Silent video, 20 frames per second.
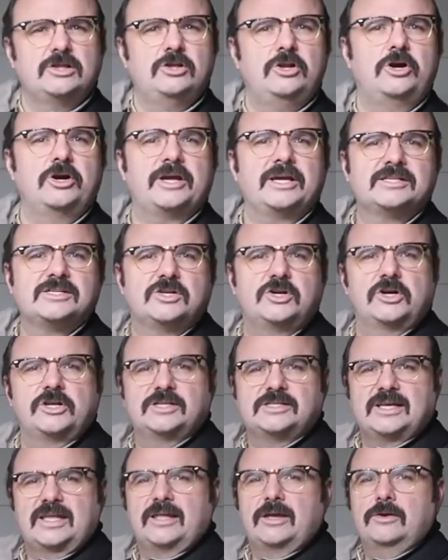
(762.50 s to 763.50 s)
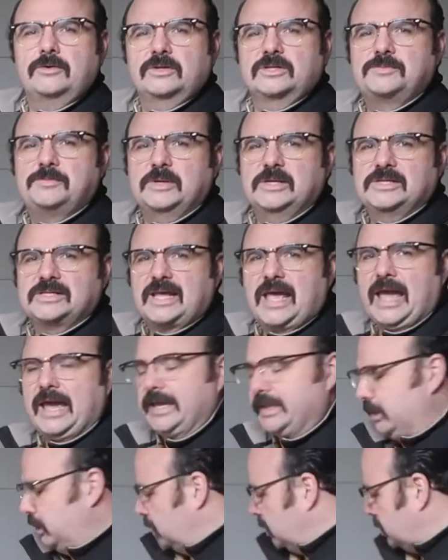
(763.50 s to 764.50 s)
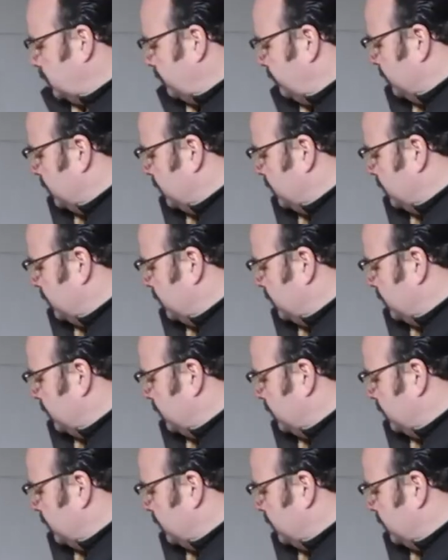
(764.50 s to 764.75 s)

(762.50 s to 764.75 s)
look as good as I know this piece can look.